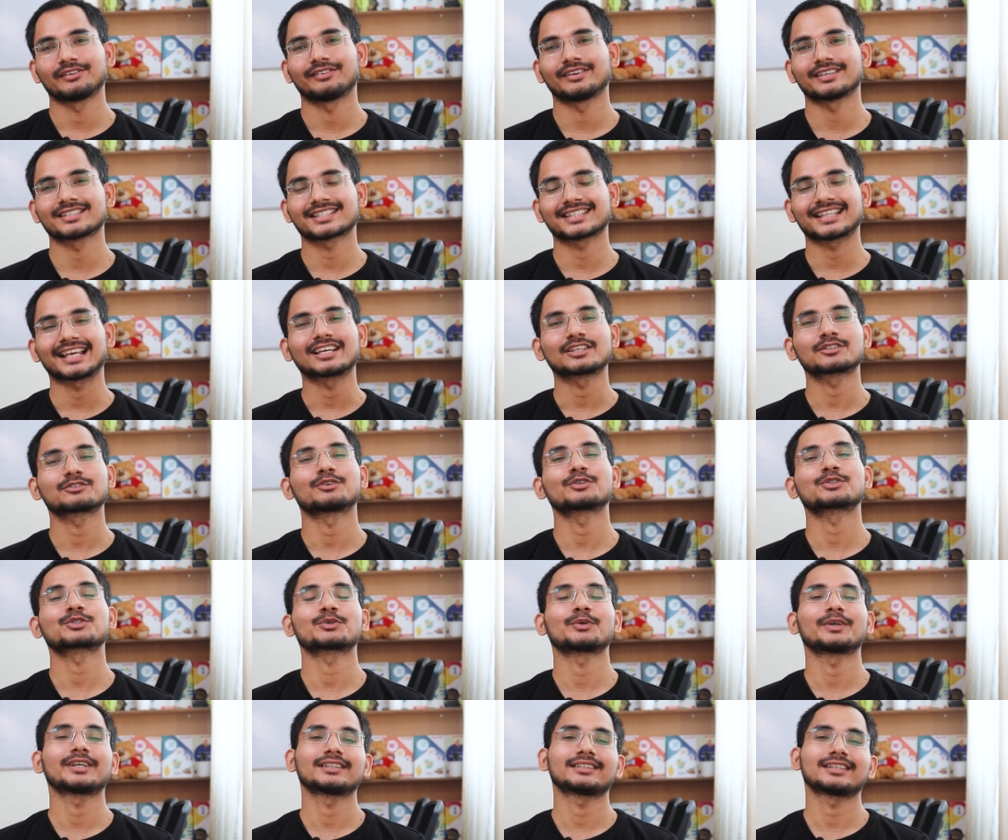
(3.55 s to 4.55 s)
First, thanks for
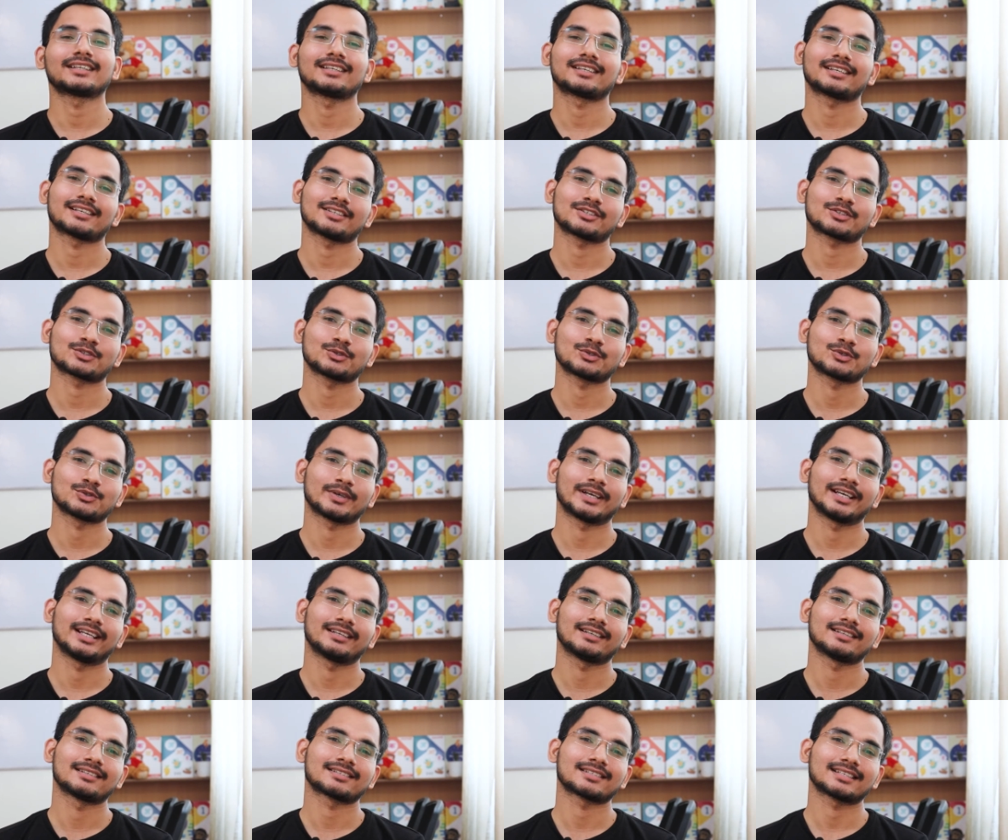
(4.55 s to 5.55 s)
showing the interest to
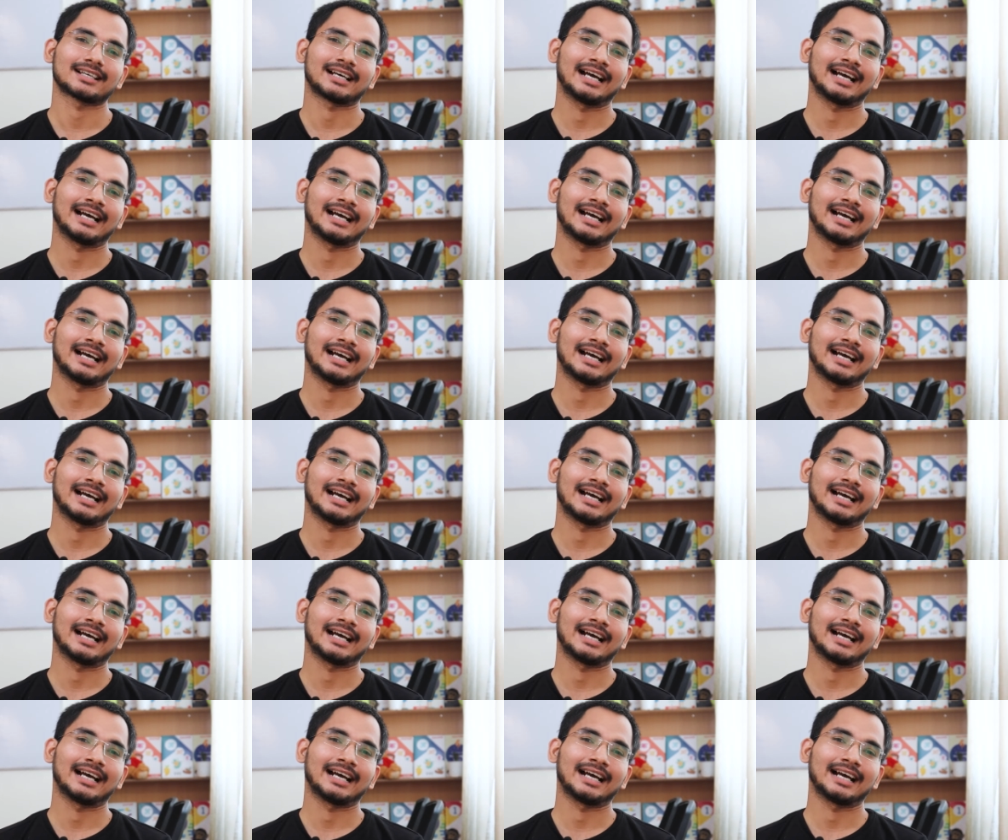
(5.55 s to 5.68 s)
join us.